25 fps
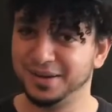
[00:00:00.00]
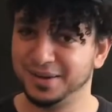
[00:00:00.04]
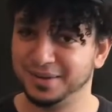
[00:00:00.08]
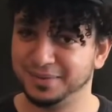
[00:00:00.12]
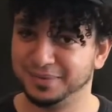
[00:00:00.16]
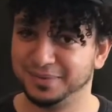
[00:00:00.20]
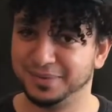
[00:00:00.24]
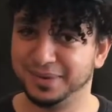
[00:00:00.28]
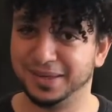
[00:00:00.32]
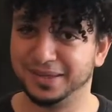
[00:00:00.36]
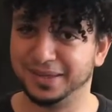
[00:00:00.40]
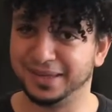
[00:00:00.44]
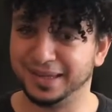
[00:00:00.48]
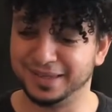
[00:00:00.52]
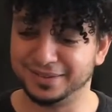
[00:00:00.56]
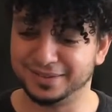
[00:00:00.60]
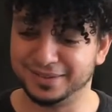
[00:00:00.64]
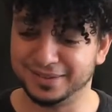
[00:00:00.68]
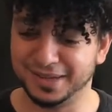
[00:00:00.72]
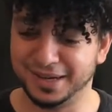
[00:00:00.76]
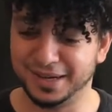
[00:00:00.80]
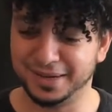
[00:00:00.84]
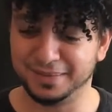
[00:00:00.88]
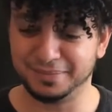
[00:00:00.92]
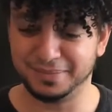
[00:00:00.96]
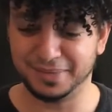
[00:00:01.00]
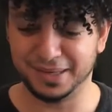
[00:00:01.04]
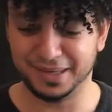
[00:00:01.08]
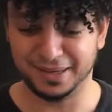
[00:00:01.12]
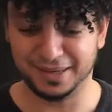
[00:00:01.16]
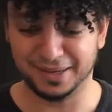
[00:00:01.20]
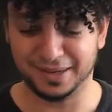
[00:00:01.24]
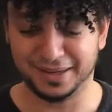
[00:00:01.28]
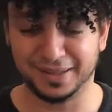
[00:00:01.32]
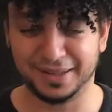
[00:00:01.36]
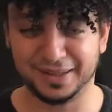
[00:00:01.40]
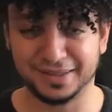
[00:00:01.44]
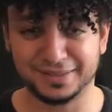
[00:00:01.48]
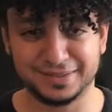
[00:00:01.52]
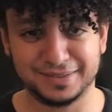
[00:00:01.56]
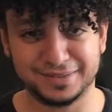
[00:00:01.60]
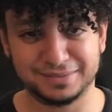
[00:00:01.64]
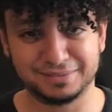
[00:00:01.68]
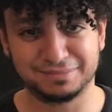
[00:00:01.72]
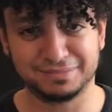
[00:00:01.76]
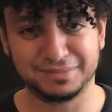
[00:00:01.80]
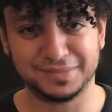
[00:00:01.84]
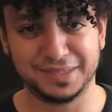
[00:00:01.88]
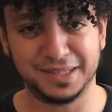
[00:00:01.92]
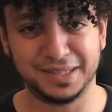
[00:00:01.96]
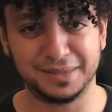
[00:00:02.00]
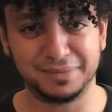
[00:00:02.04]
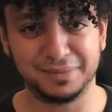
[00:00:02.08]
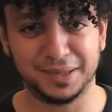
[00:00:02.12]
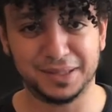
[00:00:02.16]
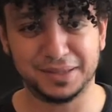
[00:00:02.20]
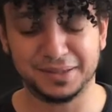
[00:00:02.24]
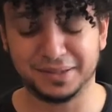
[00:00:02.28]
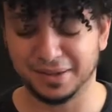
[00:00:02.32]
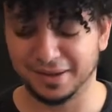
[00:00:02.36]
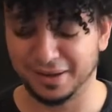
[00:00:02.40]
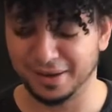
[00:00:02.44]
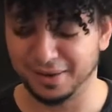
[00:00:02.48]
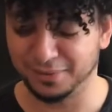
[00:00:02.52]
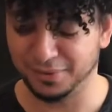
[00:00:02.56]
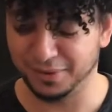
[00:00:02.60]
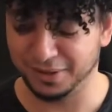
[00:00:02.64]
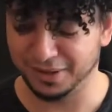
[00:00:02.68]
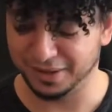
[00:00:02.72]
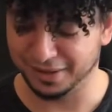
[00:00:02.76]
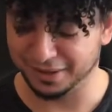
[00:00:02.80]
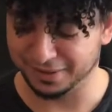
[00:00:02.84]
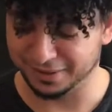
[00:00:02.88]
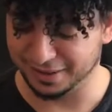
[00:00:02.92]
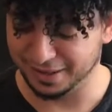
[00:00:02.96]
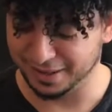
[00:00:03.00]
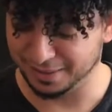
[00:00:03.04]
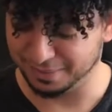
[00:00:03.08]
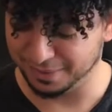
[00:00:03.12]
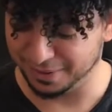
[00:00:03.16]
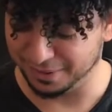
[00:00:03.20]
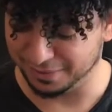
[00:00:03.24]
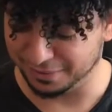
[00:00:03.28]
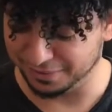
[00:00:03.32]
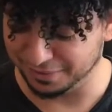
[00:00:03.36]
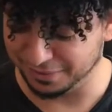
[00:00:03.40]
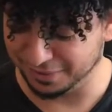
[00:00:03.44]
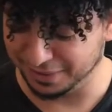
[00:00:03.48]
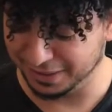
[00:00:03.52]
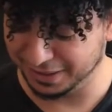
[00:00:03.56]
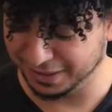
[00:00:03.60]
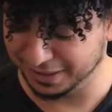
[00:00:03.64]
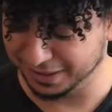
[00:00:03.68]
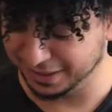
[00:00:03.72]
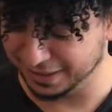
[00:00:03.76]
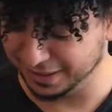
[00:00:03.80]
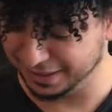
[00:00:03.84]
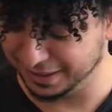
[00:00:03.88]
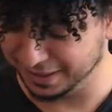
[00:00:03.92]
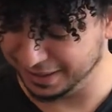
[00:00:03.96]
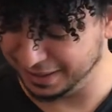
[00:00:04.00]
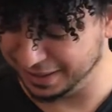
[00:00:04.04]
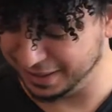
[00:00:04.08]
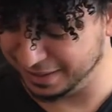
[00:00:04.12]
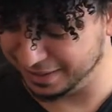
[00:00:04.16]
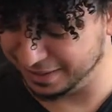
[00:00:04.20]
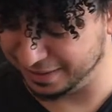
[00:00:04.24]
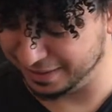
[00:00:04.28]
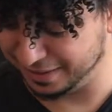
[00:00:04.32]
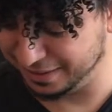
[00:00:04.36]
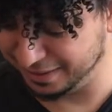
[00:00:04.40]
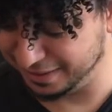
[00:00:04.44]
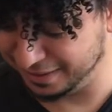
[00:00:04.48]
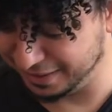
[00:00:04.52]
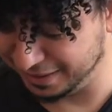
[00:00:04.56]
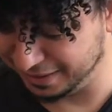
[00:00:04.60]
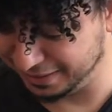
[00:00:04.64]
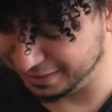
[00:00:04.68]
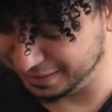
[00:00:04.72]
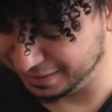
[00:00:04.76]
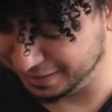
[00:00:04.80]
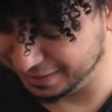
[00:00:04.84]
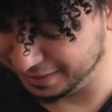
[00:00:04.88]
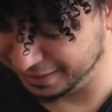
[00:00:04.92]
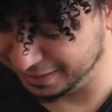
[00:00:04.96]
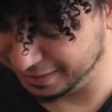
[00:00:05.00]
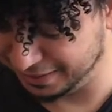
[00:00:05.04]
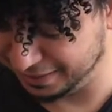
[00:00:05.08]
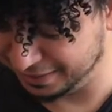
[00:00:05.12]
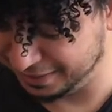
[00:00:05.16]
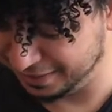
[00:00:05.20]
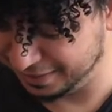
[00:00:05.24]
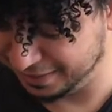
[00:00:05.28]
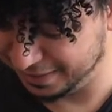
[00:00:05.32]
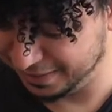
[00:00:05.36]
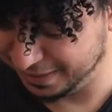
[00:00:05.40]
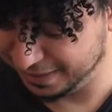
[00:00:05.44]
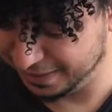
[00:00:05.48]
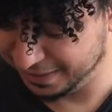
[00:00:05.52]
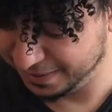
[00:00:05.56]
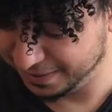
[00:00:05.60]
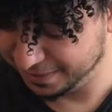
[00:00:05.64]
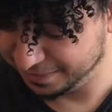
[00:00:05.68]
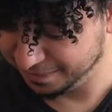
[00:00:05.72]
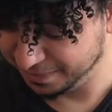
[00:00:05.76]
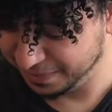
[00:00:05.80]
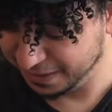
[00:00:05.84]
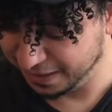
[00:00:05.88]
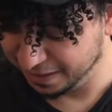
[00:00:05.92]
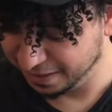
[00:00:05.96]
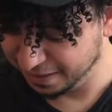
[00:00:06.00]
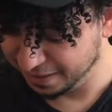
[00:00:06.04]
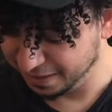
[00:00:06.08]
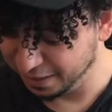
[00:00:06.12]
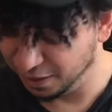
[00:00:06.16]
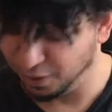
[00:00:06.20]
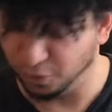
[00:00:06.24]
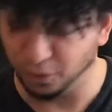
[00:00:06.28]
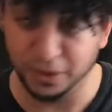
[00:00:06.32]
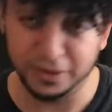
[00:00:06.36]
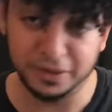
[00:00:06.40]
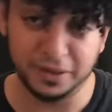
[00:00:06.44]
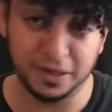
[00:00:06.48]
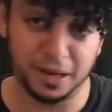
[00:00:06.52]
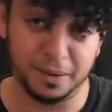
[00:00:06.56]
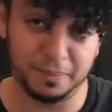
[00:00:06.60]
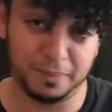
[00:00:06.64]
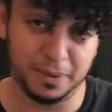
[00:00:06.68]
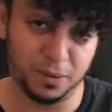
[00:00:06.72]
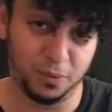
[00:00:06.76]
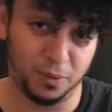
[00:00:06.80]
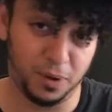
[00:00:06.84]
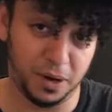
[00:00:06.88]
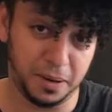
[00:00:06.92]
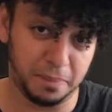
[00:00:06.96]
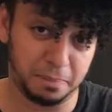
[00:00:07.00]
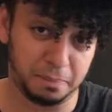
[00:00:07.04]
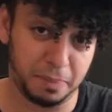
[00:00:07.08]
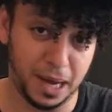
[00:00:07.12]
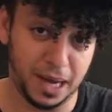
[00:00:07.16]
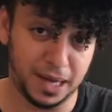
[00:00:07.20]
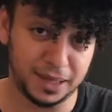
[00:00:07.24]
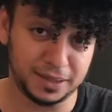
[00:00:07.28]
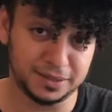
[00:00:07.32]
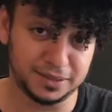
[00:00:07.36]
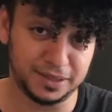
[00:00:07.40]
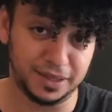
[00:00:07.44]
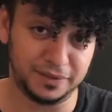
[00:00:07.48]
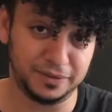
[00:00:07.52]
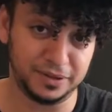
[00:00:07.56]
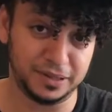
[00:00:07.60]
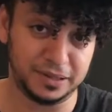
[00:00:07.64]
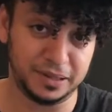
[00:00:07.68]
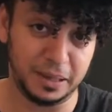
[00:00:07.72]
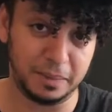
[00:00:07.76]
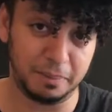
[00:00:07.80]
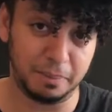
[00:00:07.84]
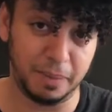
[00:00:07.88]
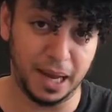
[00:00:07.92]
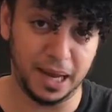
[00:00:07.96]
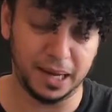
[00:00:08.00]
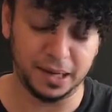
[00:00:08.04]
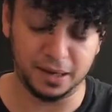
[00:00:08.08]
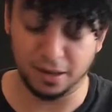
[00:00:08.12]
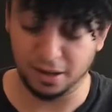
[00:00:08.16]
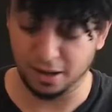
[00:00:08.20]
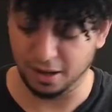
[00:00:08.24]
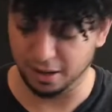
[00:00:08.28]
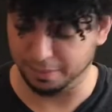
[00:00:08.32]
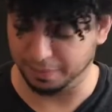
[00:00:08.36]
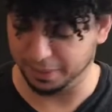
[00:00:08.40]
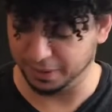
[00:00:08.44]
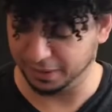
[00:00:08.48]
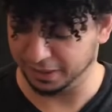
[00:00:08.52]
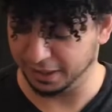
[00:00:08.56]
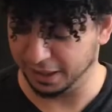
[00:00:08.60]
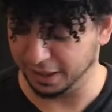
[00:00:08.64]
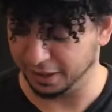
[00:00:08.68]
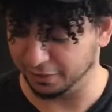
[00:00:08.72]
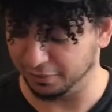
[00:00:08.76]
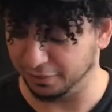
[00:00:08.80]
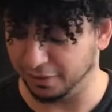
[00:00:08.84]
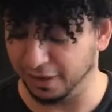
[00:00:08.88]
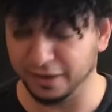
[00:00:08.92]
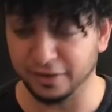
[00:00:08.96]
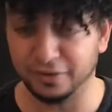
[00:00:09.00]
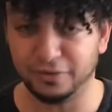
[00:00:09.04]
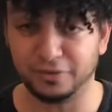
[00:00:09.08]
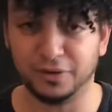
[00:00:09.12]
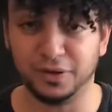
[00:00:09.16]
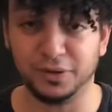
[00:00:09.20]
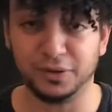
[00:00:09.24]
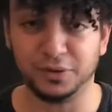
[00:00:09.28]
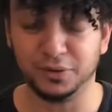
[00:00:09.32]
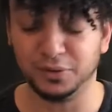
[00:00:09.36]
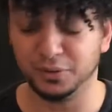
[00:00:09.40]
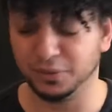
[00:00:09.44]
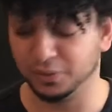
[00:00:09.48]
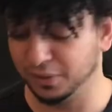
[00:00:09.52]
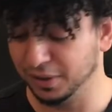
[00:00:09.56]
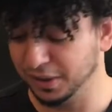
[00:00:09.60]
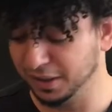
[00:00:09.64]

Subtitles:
but that's not me. I like to take my time with it and keep it really neat and clean. You know, one day I may want to box everything back up and get it ready for a new